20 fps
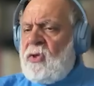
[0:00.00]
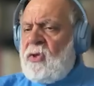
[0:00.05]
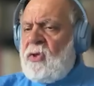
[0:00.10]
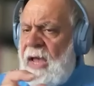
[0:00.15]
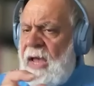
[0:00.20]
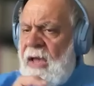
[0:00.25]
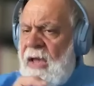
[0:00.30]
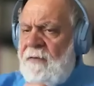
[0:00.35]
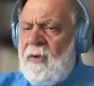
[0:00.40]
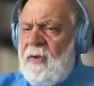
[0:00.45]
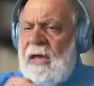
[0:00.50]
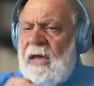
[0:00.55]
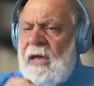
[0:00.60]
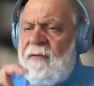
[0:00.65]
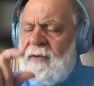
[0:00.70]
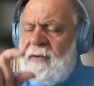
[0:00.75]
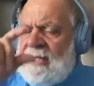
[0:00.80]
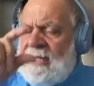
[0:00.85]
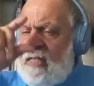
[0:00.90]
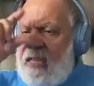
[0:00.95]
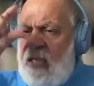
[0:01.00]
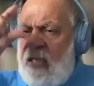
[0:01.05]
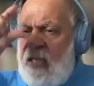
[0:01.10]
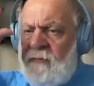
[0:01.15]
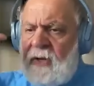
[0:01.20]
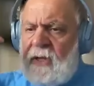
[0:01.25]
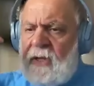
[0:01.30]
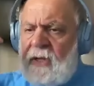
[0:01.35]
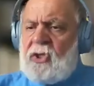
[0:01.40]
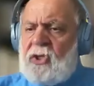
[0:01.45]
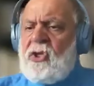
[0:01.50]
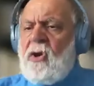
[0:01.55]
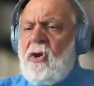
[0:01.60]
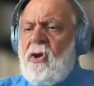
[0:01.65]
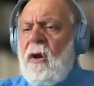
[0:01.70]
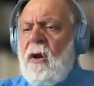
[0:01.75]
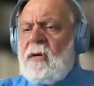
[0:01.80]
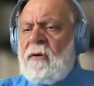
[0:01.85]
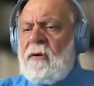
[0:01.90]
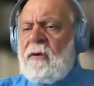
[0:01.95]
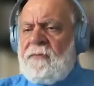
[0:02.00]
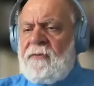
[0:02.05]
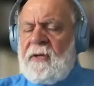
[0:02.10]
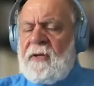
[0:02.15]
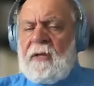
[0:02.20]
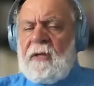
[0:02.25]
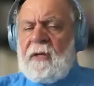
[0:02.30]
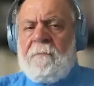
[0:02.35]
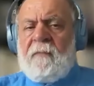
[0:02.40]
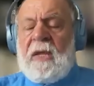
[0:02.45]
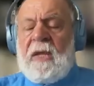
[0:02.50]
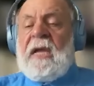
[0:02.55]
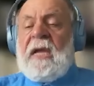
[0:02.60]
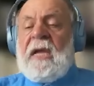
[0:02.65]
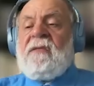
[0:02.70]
So we have to have a different geography.